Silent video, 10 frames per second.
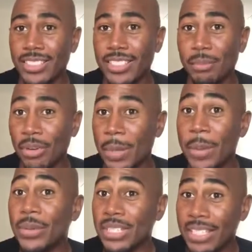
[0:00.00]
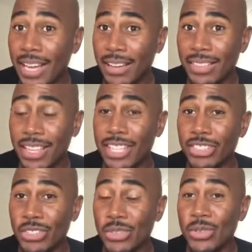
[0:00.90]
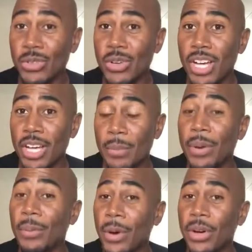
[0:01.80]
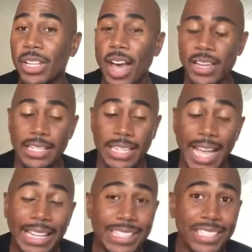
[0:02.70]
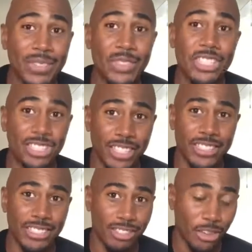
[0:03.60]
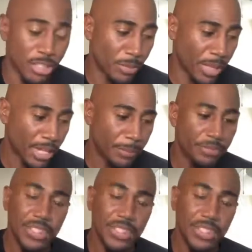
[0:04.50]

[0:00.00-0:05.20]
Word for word: to bring people to death and to uh, promote a lot of negative injustices on this planet.